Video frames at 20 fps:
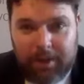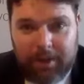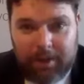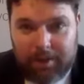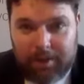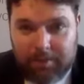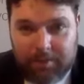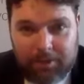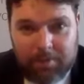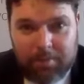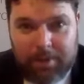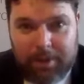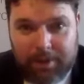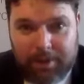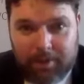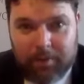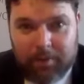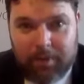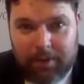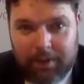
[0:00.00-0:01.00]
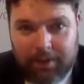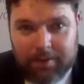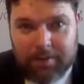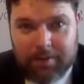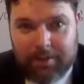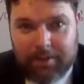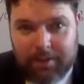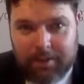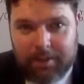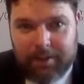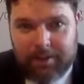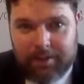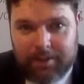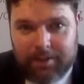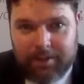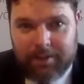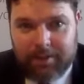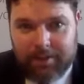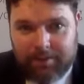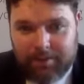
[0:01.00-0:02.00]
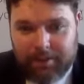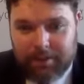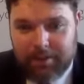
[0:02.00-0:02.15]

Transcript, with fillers: It is what you make it, really, isn't it? And that's the yeah.